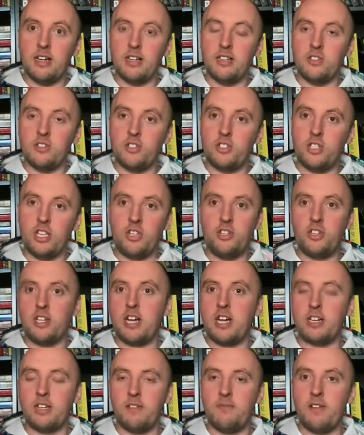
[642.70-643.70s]
she's
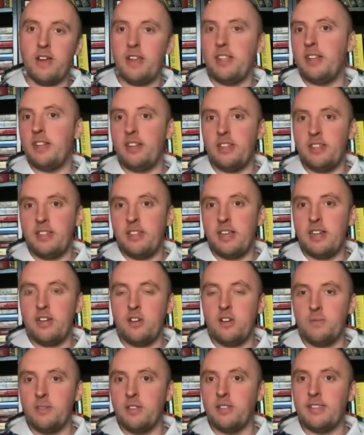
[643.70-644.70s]
shocked to find that
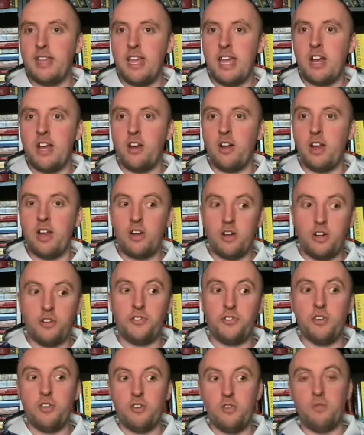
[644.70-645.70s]
no one's there. And
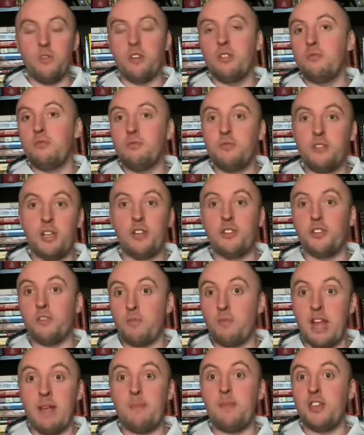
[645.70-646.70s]
also, there's a
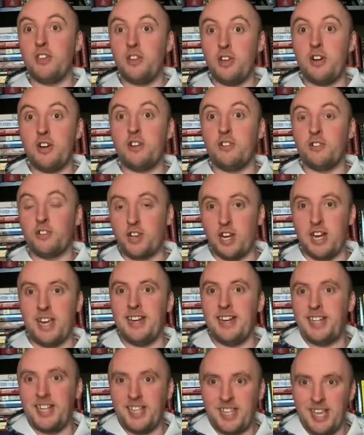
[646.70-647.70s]
rabid dog
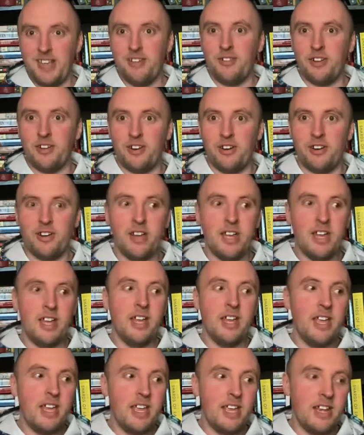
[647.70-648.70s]
trying to kill her.
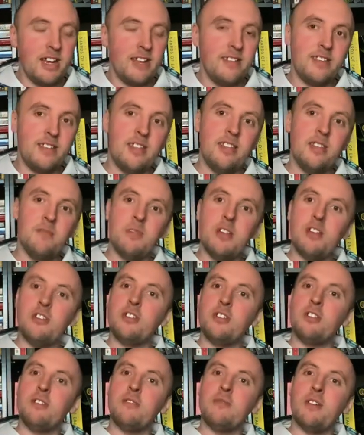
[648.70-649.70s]
And it's in the
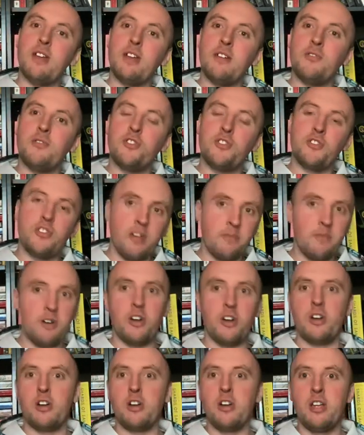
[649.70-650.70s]
middle of
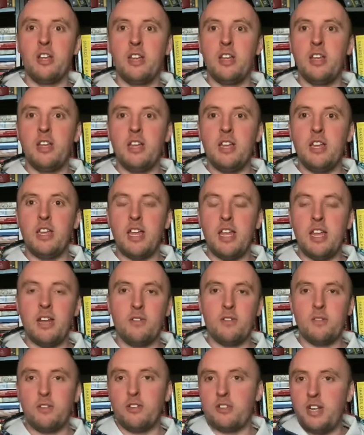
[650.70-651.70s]
summer. And of
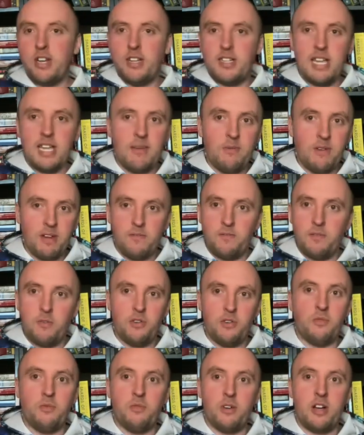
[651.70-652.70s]
course, she doesn't have any food
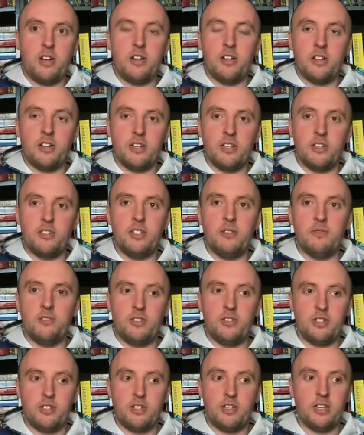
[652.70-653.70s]
or water because she was
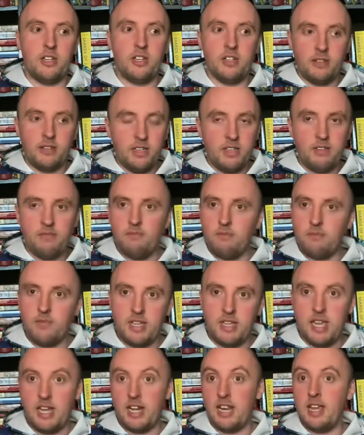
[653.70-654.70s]
just going to
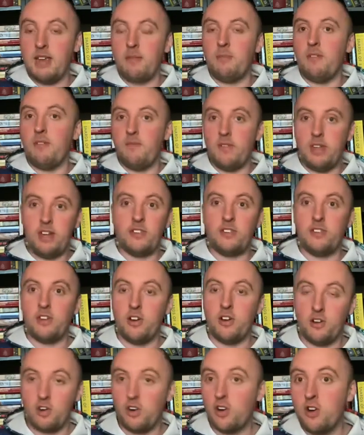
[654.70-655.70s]
get him to fix
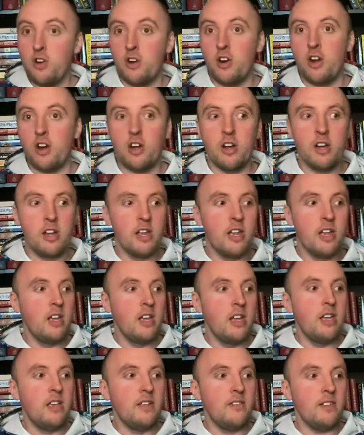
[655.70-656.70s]
her car.
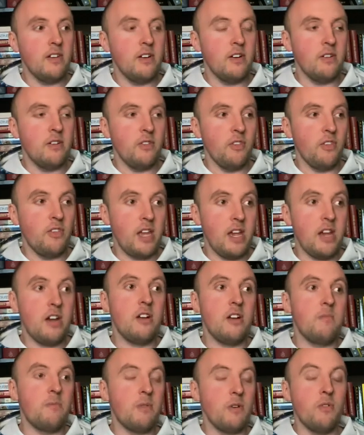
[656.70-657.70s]
So
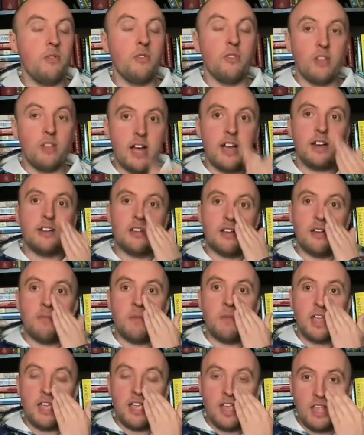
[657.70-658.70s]
they're both locked up
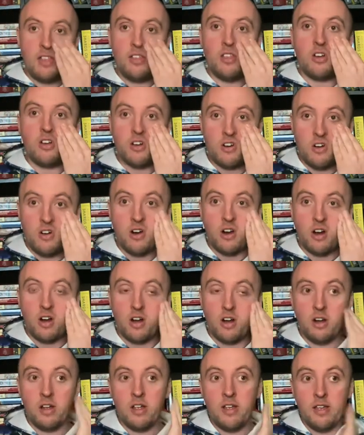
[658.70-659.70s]
in the
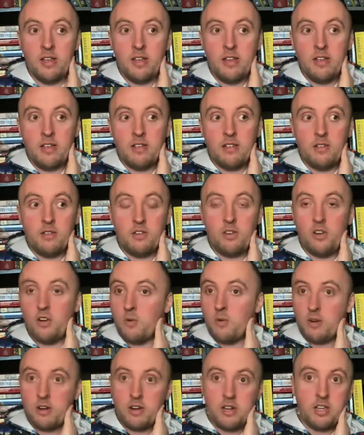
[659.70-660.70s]
car,
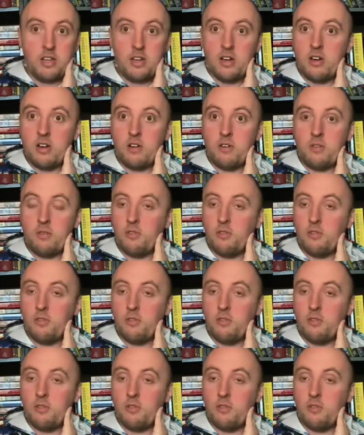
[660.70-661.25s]
nowhere to go,